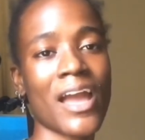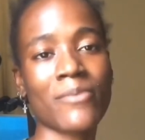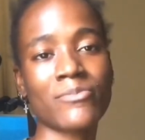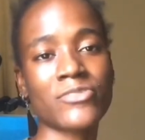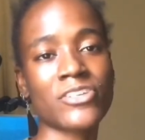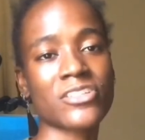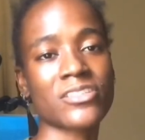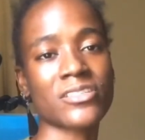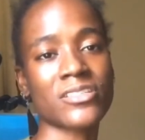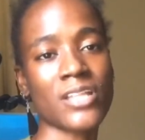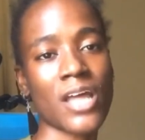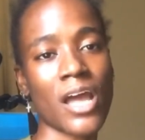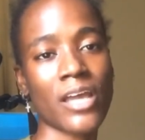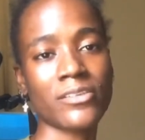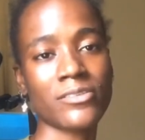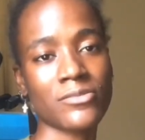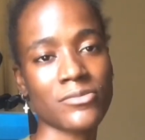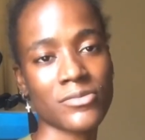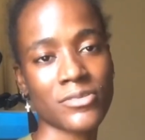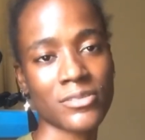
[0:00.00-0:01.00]
I'm just not
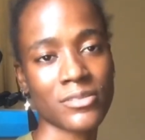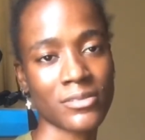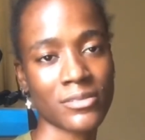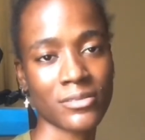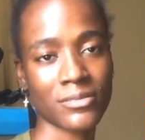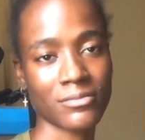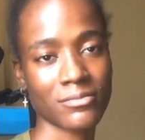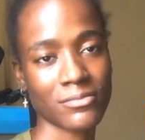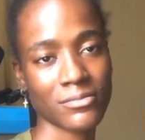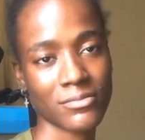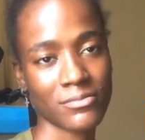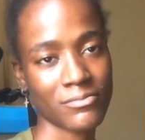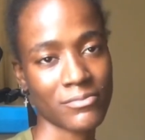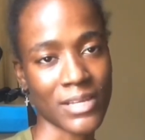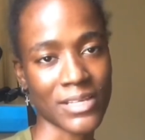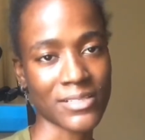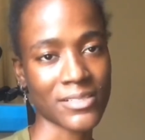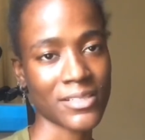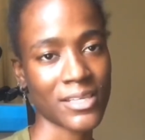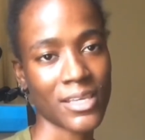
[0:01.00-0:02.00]
used to
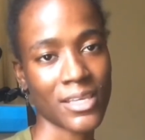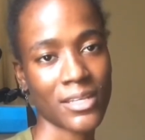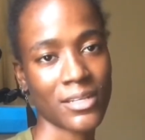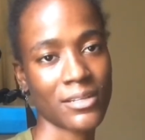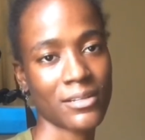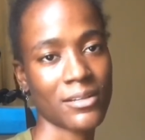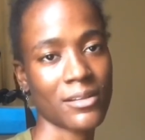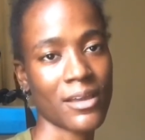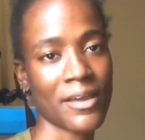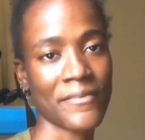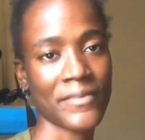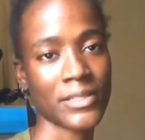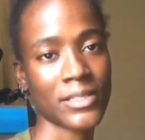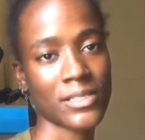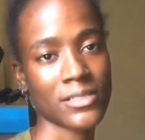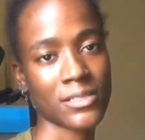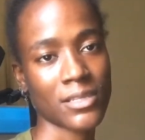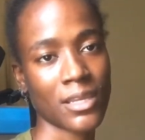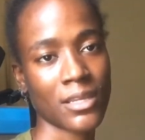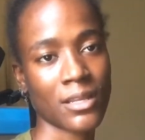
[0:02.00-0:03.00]
my skin having
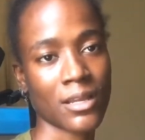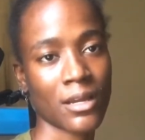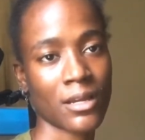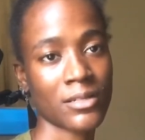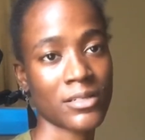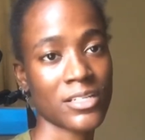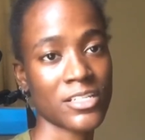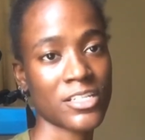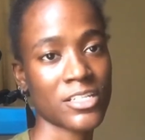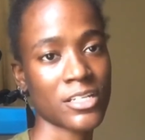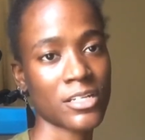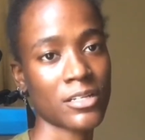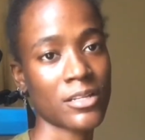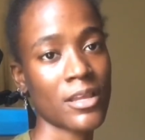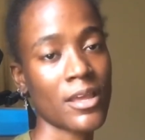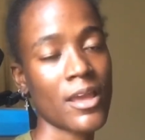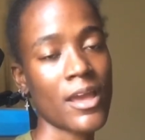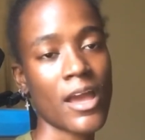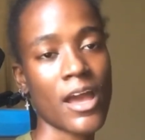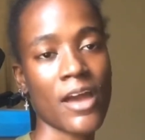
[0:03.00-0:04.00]
this skin condition.
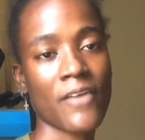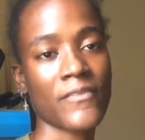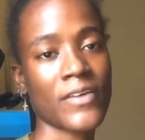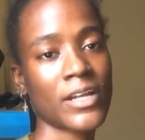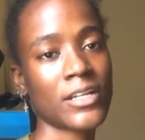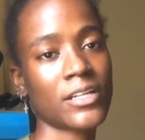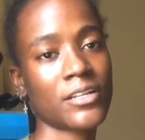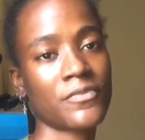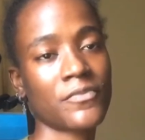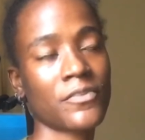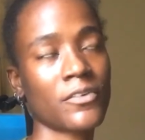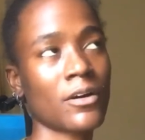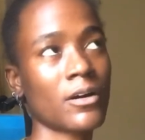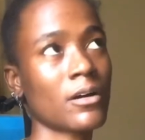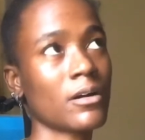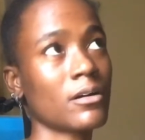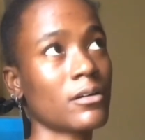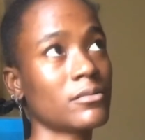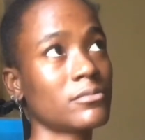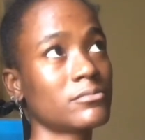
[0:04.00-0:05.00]
I've had it
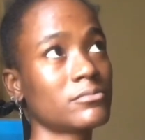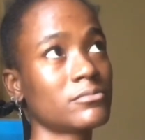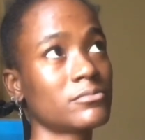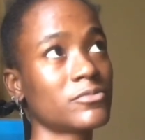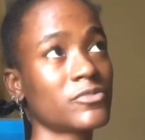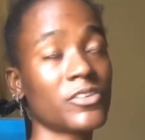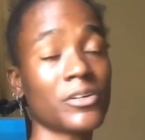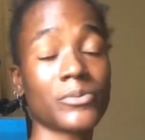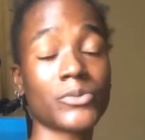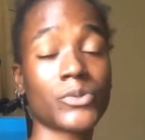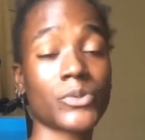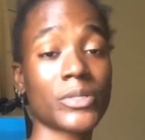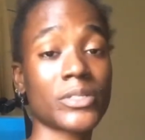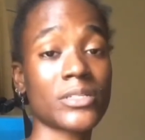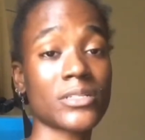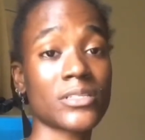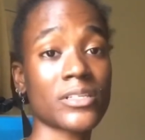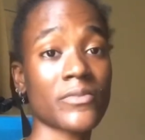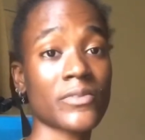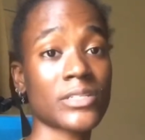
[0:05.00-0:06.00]
from
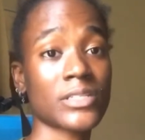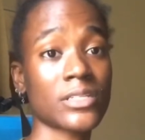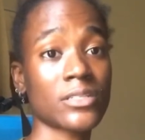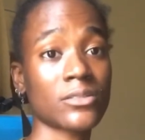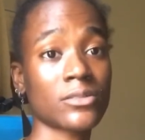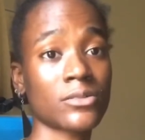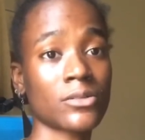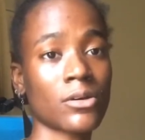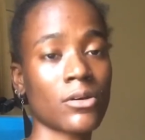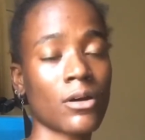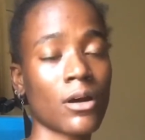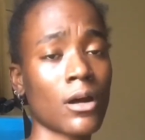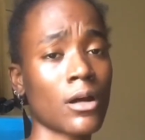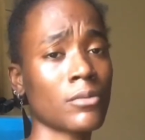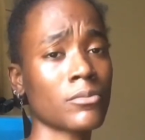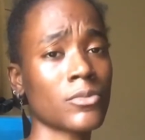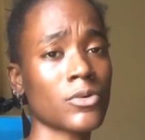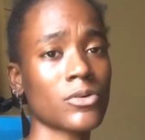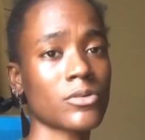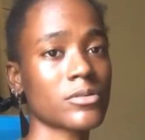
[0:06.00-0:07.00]
2017 to now,
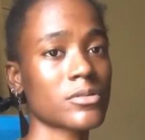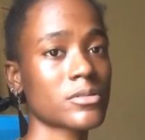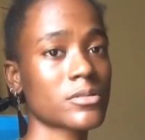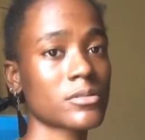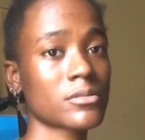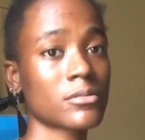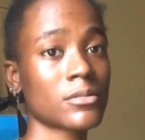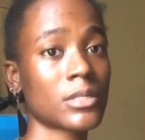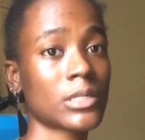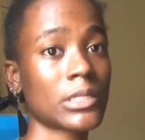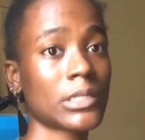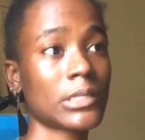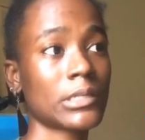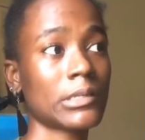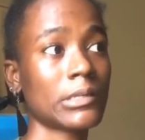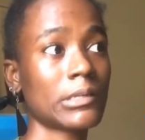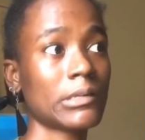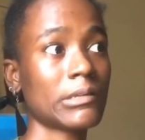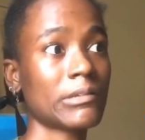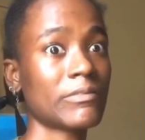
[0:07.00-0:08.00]
almost
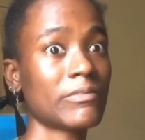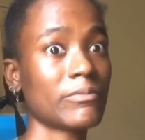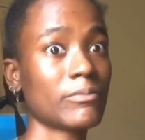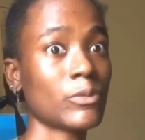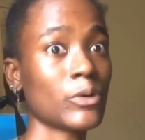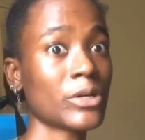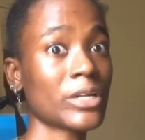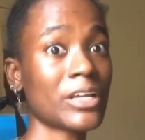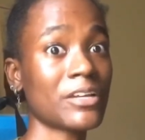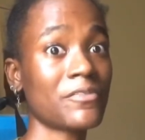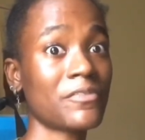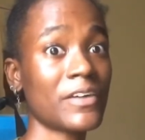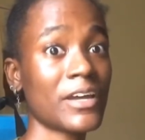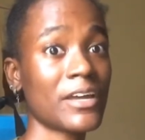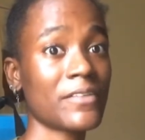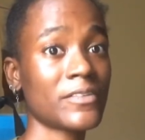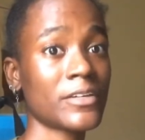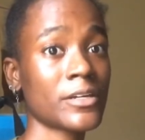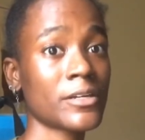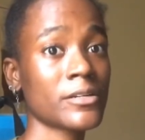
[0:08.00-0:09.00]
more than
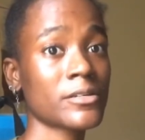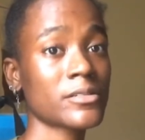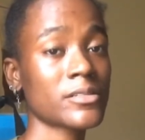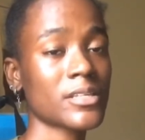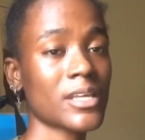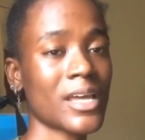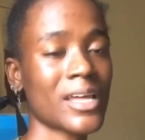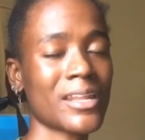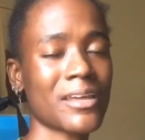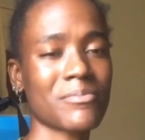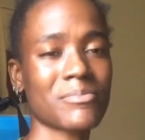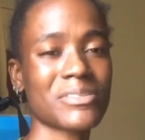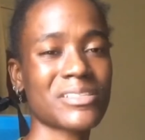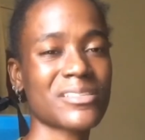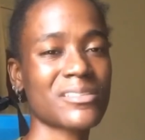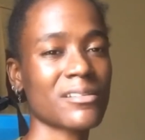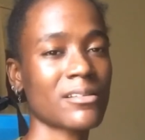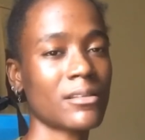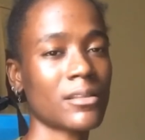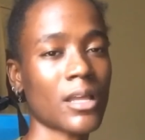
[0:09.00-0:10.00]
5 years, and I'm
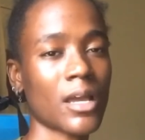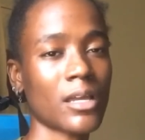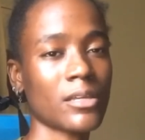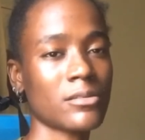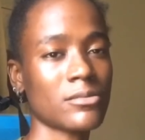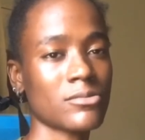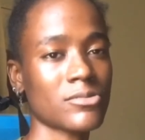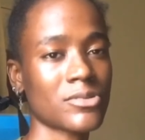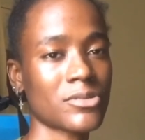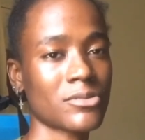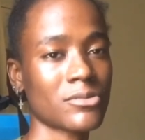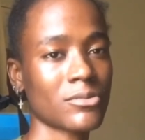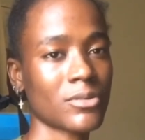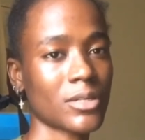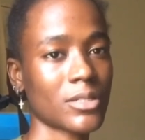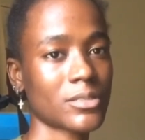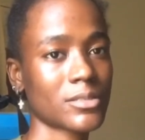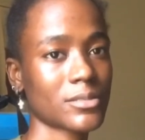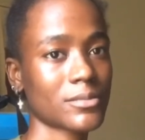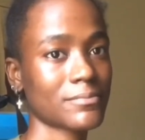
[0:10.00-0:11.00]
still not used to it.